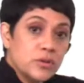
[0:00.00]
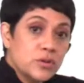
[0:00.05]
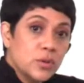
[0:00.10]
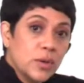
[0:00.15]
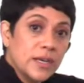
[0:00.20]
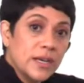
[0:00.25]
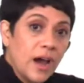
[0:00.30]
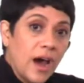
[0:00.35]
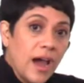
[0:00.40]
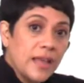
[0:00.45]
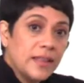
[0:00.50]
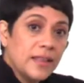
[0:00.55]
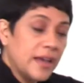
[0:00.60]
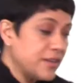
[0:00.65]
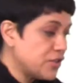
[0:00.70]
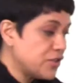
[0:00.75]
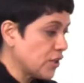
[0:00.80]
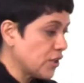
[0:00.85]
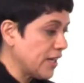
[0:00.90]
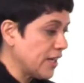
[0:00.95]
doing
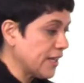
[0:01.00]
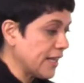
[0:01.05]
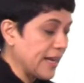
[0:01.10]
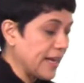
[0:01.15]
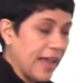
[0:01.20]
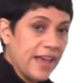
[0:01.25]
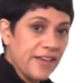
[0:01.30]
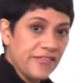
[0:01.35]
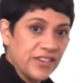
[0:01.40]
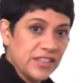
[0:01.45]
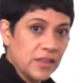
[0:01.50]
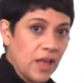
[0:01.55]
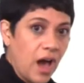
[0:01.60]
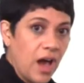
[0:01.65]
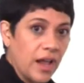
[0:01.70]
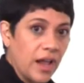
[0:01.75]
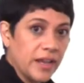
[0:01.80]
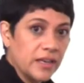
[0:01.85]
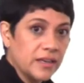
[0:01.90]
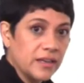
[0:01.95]
highlights, you're going to get a heavy
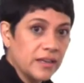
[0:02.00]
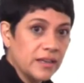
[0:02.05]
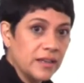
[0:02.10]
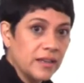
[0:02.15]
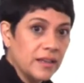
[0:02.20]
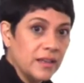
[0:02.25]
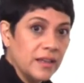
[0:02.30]
line.